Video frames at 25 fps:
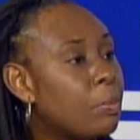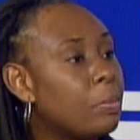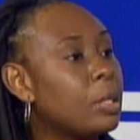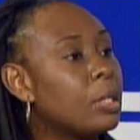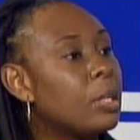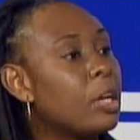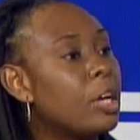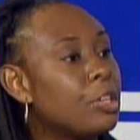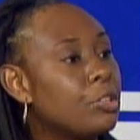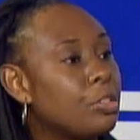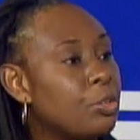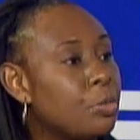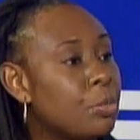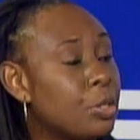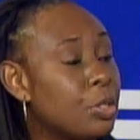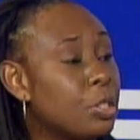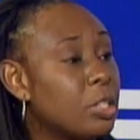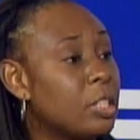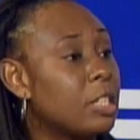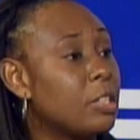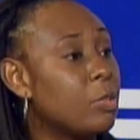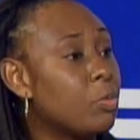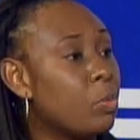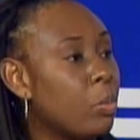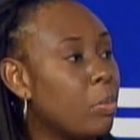contributions
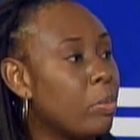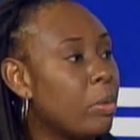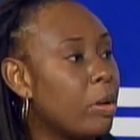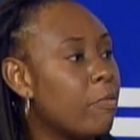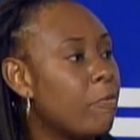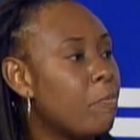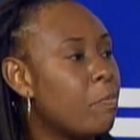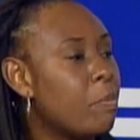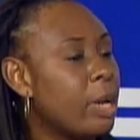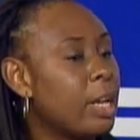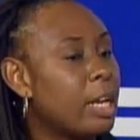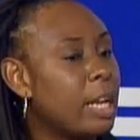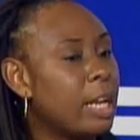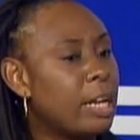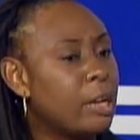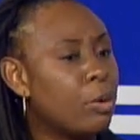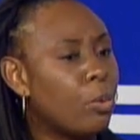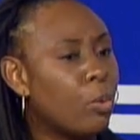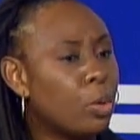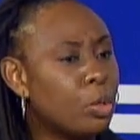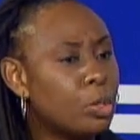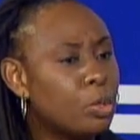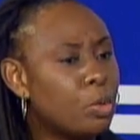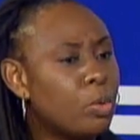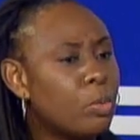that women have made, and
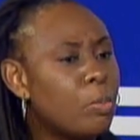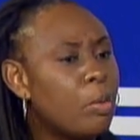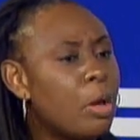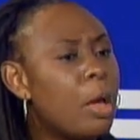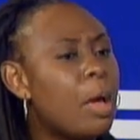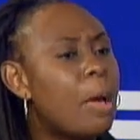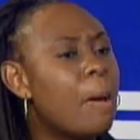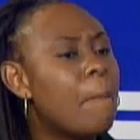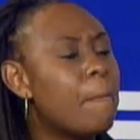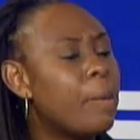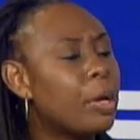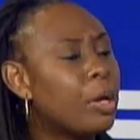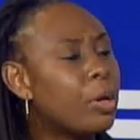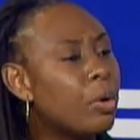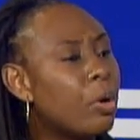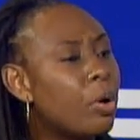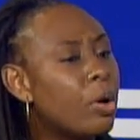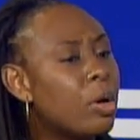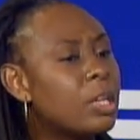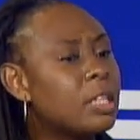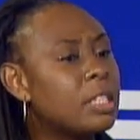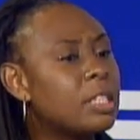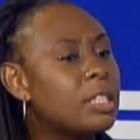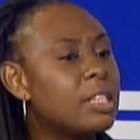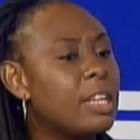also
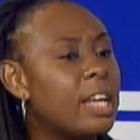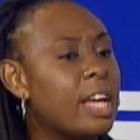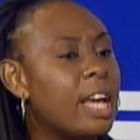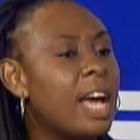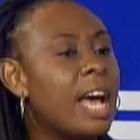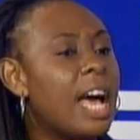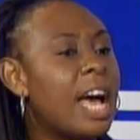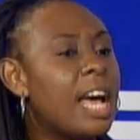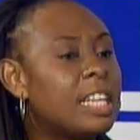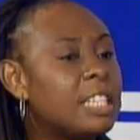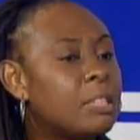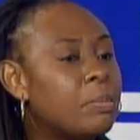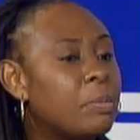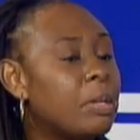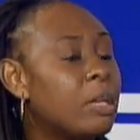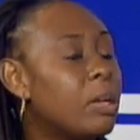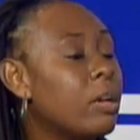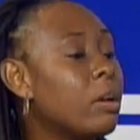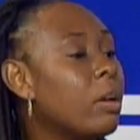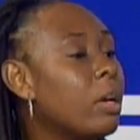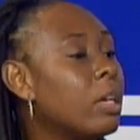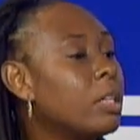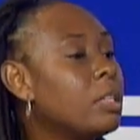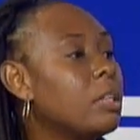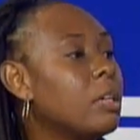because there has been a
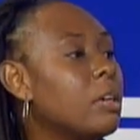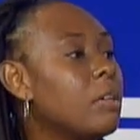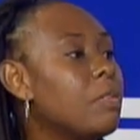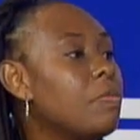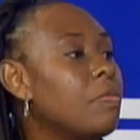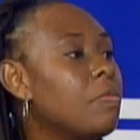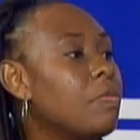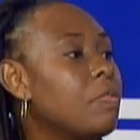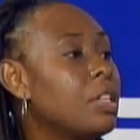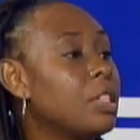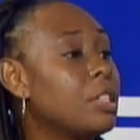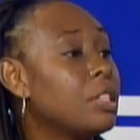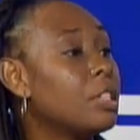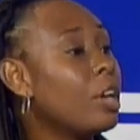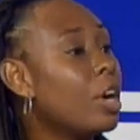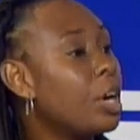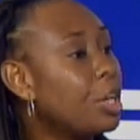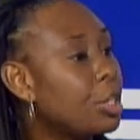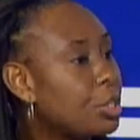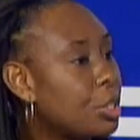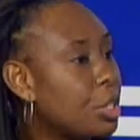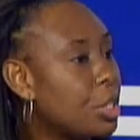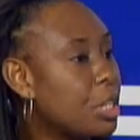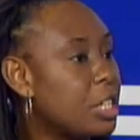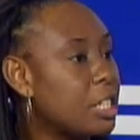lot of
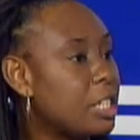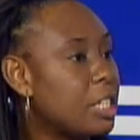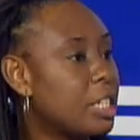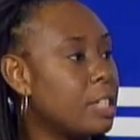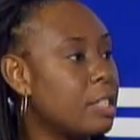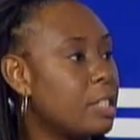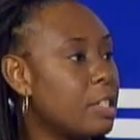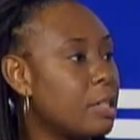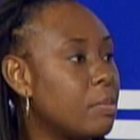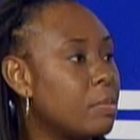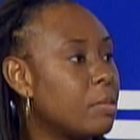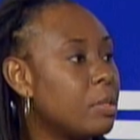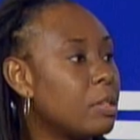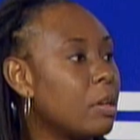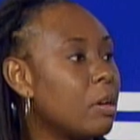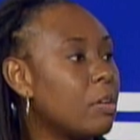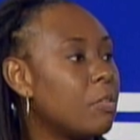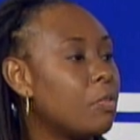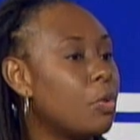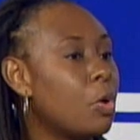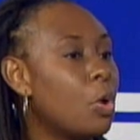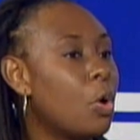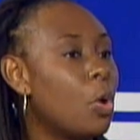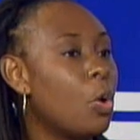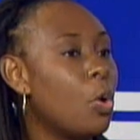discussions in terms of
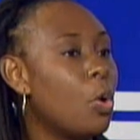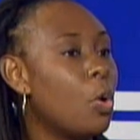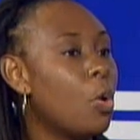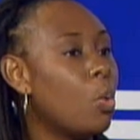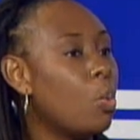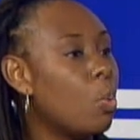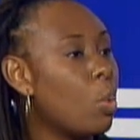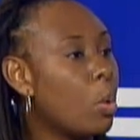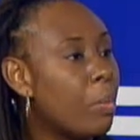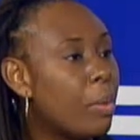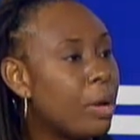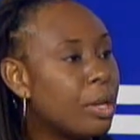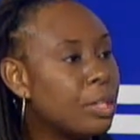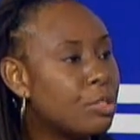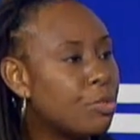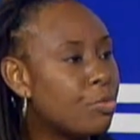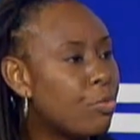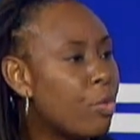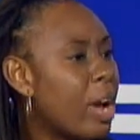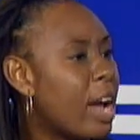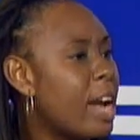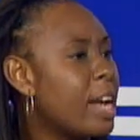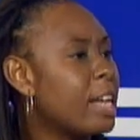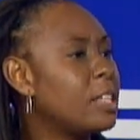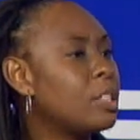women's
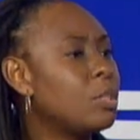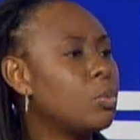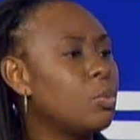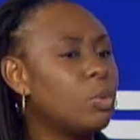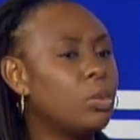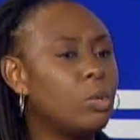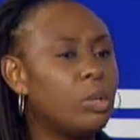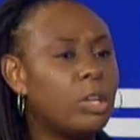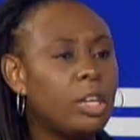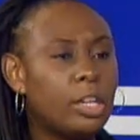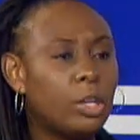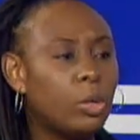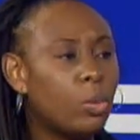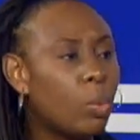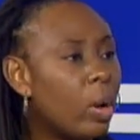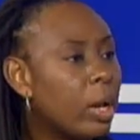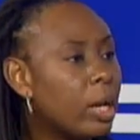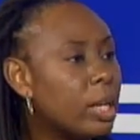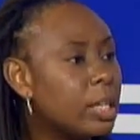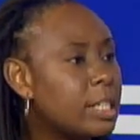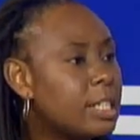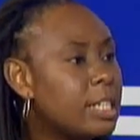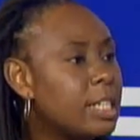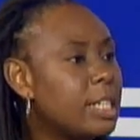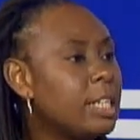rights,
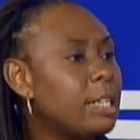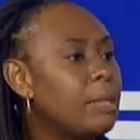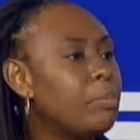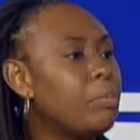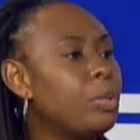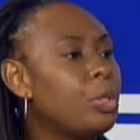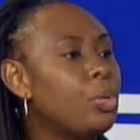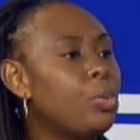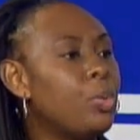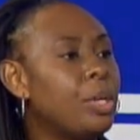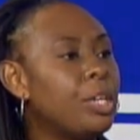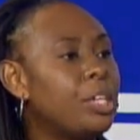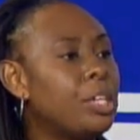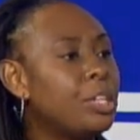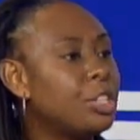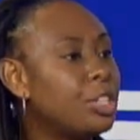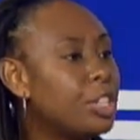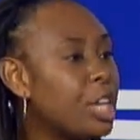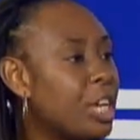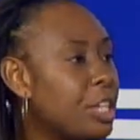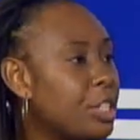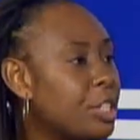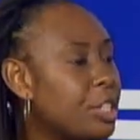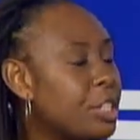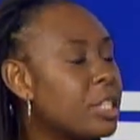equality between the
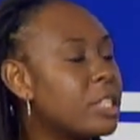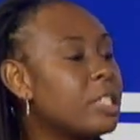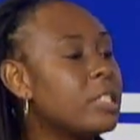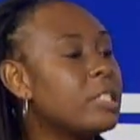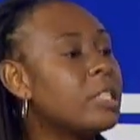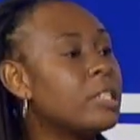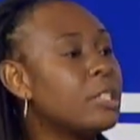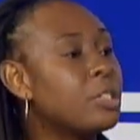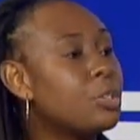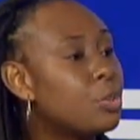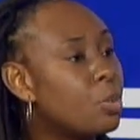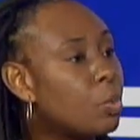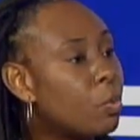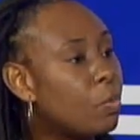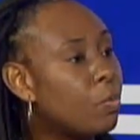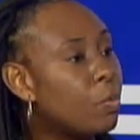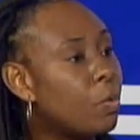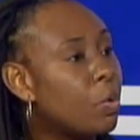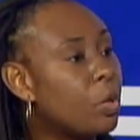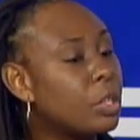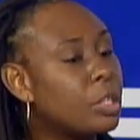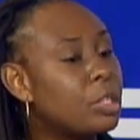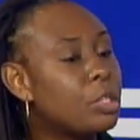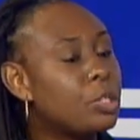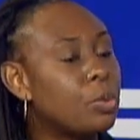genders, and so
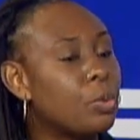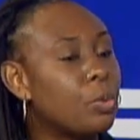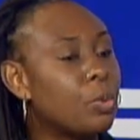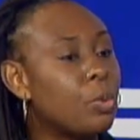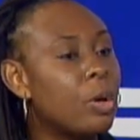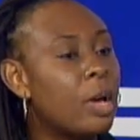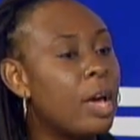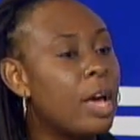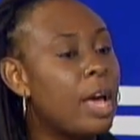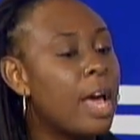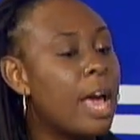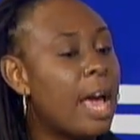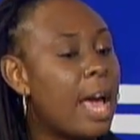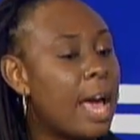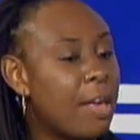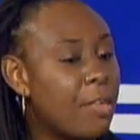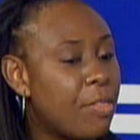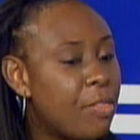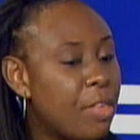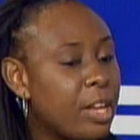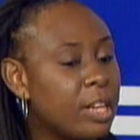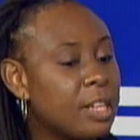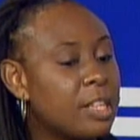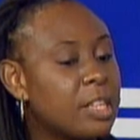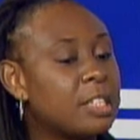forth. So I
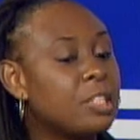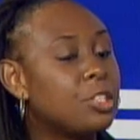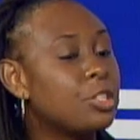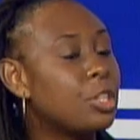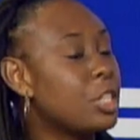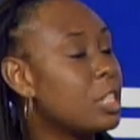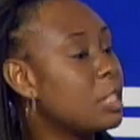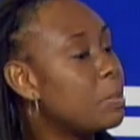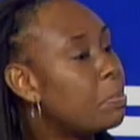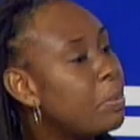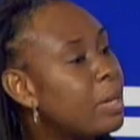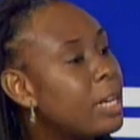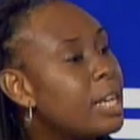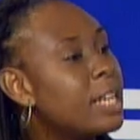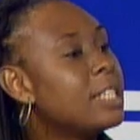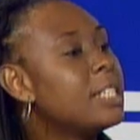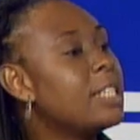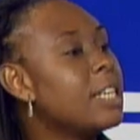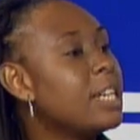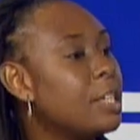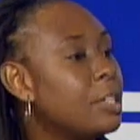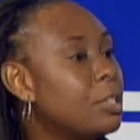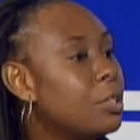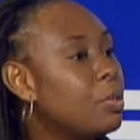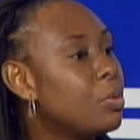think this just plays
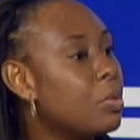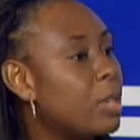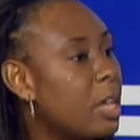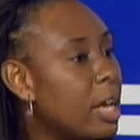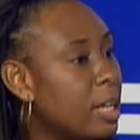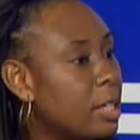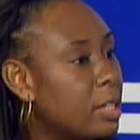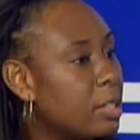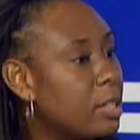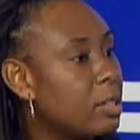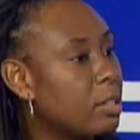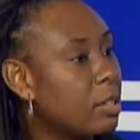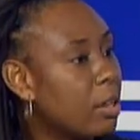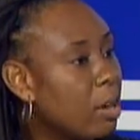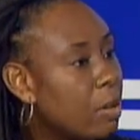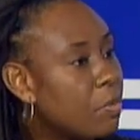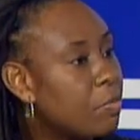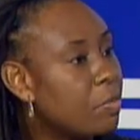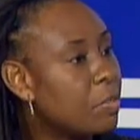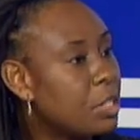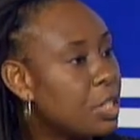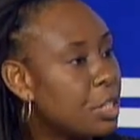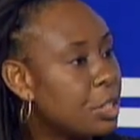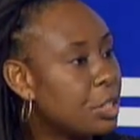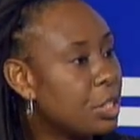into that
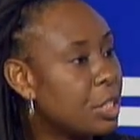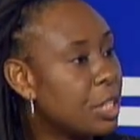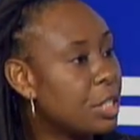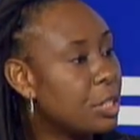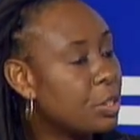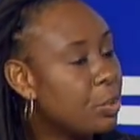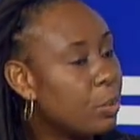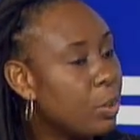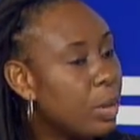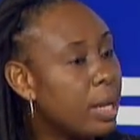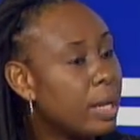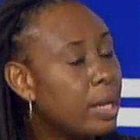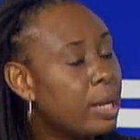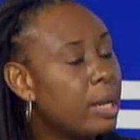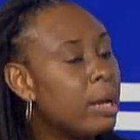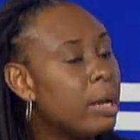conversation as well,